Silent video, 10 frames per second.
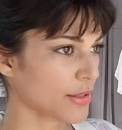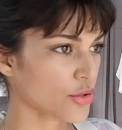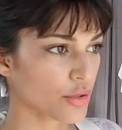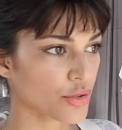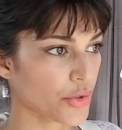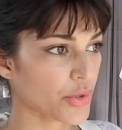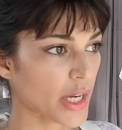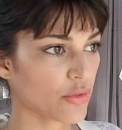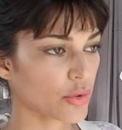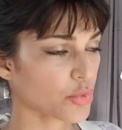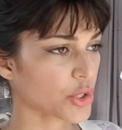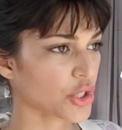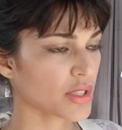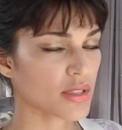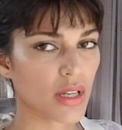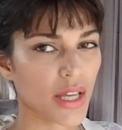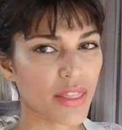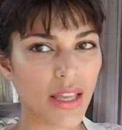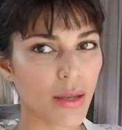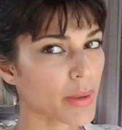testosterone levels which are,
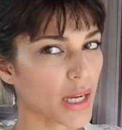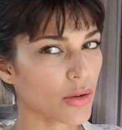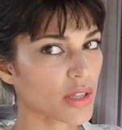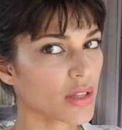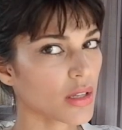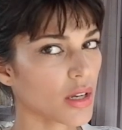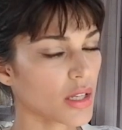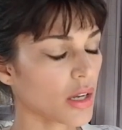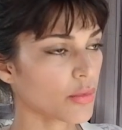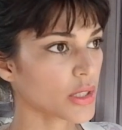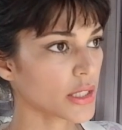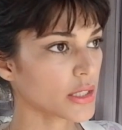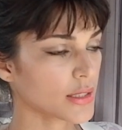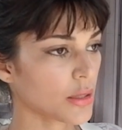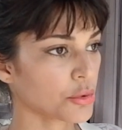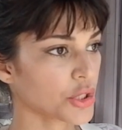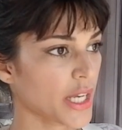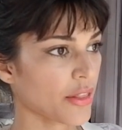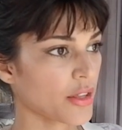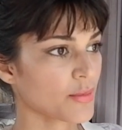I would need to double
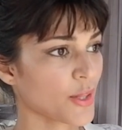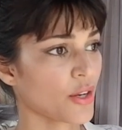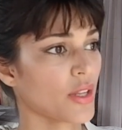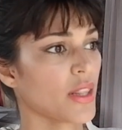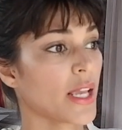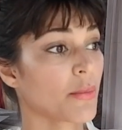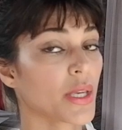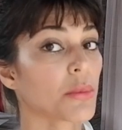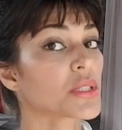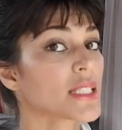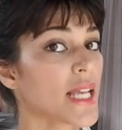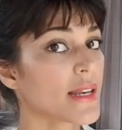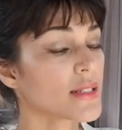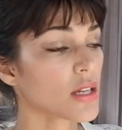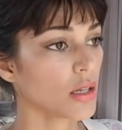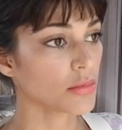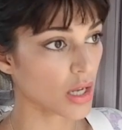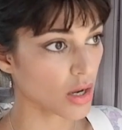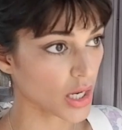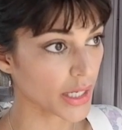check this, but they can be up to 10 times
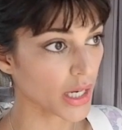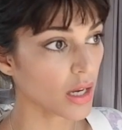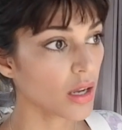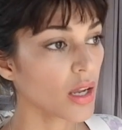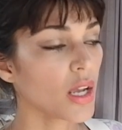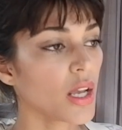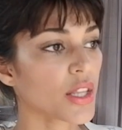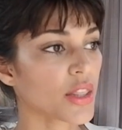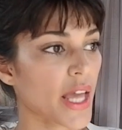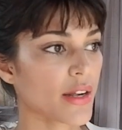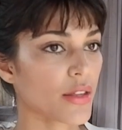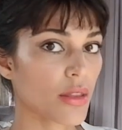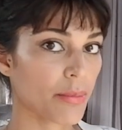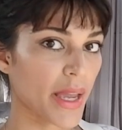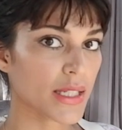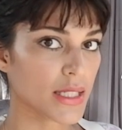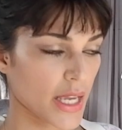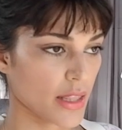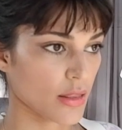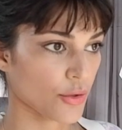higher than the
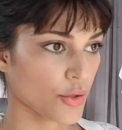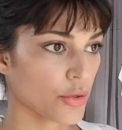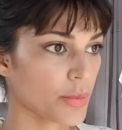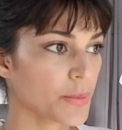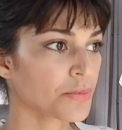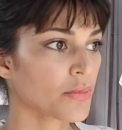beta in the group.